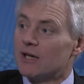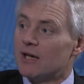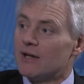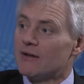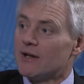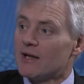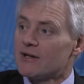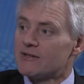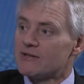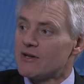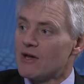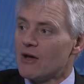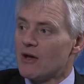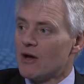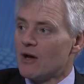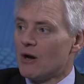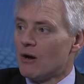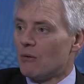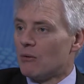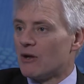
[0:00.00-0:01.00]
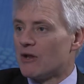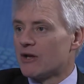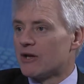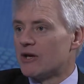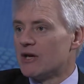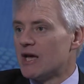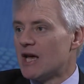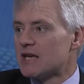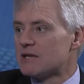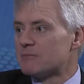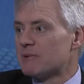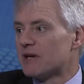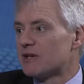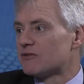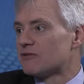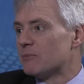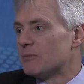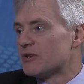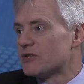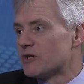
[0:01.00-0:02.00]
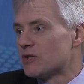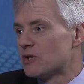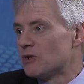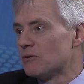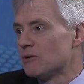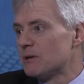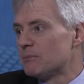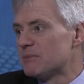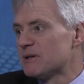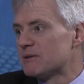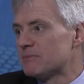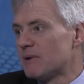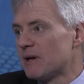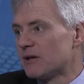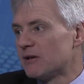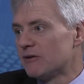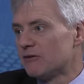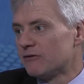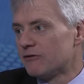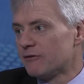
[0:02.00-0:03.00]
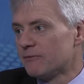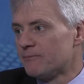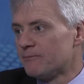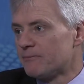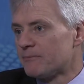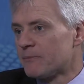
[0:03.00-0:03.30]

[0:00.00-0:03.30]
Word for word: And that's one of the key aspects from a security perspective.